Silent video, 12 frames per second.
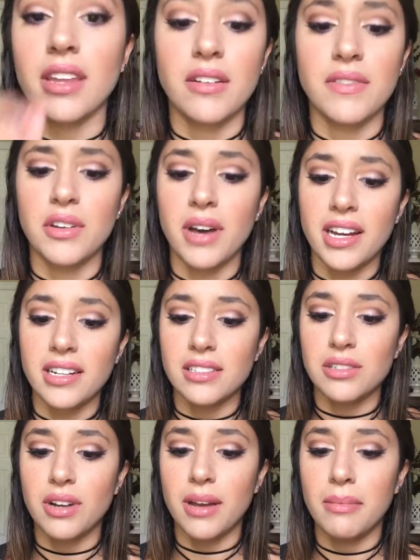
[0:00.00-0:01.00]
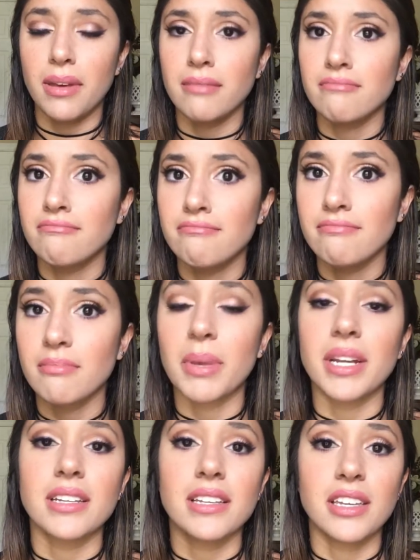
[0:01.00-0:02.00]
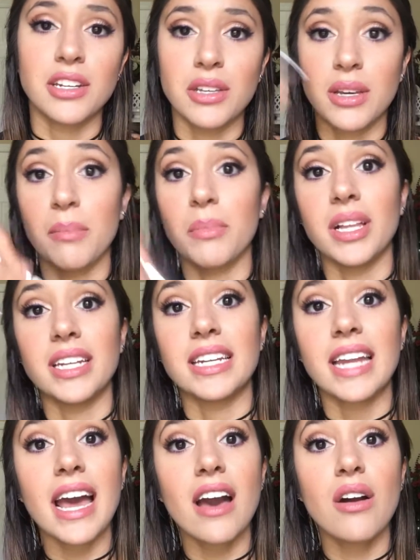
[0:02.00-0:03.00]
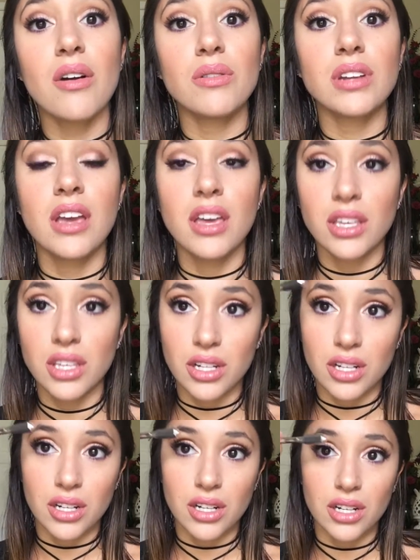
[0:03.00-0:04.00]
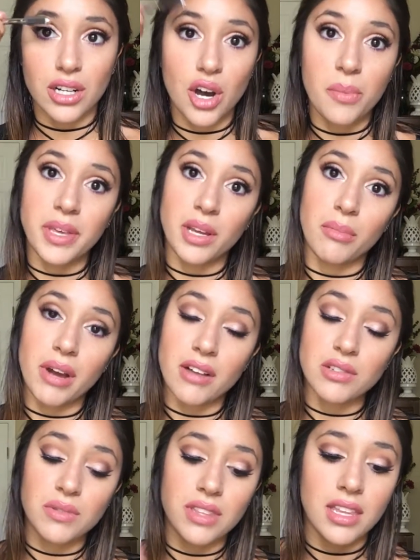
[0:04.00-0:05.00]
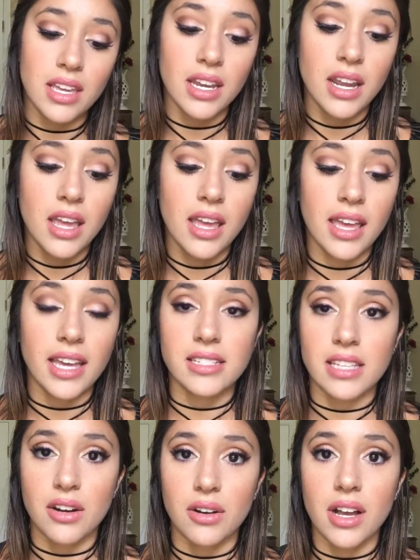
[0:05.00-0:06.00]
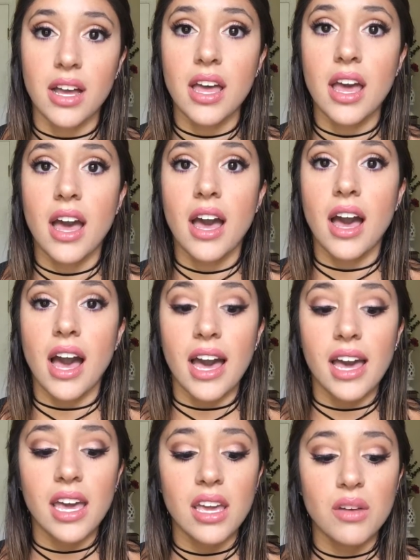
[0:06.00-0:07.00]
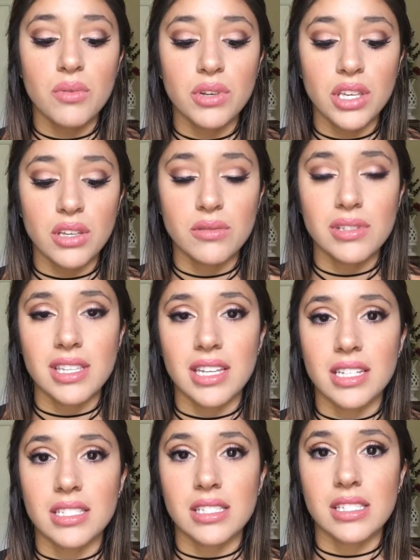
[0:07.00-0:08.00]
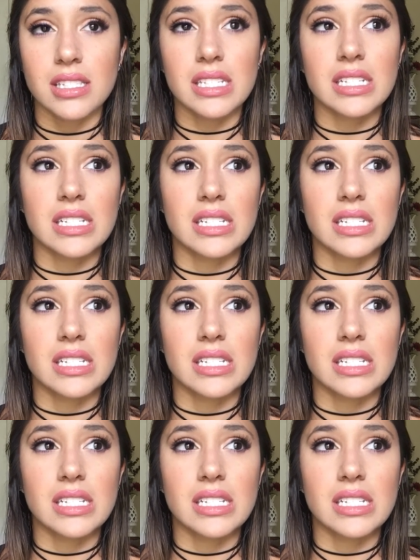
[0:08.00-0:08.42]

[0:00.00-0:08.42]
don't even know how to describe it, but it, you can blend it out, you're combing your brows with it, etc. I will use this